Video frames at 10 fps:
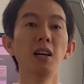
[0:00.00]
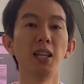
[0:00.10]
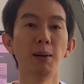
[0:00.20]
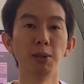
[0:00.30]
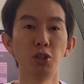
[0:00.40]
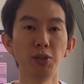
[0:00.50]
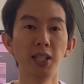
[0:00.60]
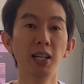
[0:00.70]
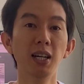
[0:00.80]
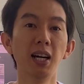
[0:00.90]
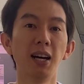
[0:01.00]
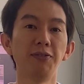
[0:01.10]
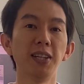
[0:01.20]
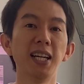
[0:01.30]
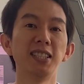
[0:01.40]
Number 3.
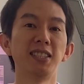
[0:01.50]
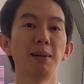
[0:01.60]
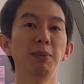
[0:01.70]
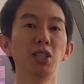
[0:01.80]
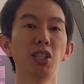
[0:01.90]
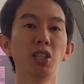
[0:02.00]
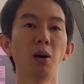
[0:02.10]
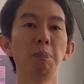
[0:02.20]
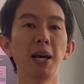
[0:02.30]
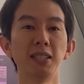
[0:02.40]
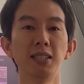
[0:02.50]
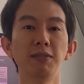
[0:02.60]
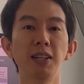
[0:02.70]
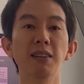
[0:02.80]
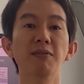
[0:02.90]
After establishing your
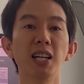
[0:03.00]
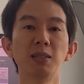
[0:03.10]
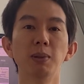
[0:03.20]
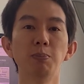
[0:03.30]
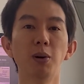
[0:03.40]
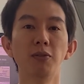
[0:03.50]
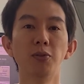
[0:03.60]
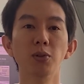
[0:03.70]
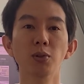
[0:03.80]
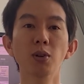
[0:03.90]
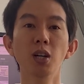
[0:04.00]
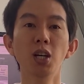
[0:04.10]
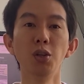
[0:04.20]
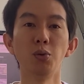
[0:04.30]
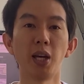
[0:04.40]
passive investment portfolio,
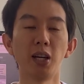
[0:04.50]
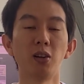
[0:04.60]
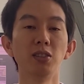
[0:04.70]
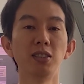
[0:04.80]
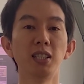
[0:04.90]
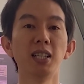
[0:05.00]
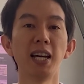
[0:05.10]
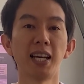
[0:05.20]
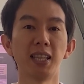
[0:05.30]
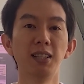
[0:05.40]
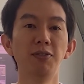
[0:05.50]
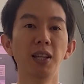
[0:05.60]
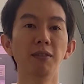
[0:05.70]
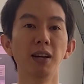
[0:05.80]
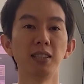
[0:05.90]
you can consider active
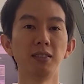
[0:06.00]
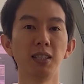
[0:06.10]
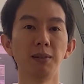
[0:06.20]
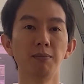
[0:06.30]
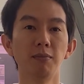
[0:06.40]
investing.